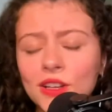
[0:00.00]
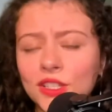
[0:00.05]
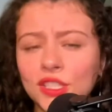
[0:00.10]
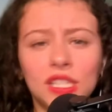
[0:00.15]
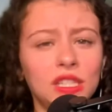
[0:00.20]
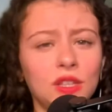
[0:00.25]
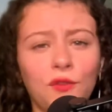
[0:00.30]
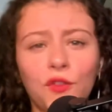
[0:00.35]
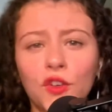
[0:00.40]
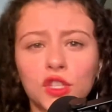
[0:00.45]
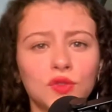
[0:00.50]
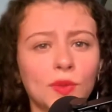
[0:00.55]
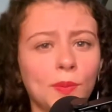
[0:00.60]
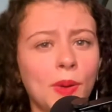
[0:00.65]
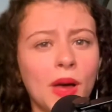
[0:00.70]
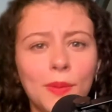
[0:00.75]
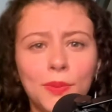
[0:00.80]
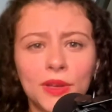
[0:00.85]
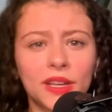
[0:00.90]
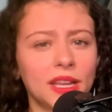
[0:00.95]
into First
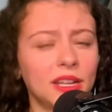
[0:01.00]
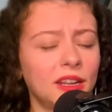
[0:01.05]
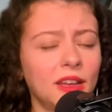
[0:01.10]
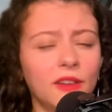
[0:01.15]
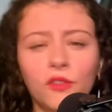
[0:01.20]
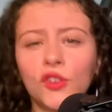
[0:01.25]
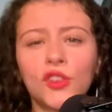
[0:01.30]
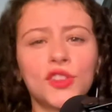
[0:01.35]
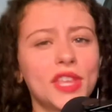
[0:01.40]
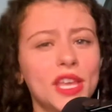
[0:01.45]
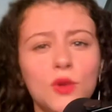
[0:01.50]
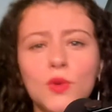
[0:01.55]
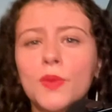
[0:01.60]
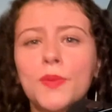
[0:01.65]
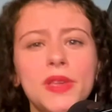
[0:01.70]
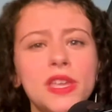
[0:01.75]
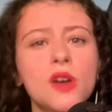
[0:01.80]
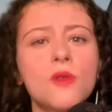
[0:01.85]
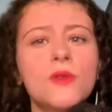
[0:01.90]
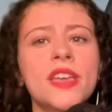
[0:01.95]
Republic and everything will
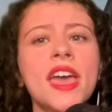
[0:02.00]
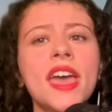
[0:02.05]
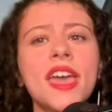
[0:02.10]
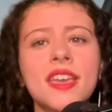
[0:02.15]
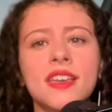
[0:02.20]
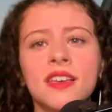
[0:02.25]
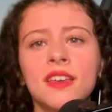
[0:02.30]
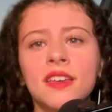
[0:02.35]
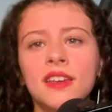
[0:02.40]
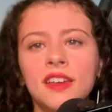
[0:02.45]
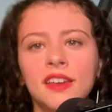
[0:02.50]
be okay.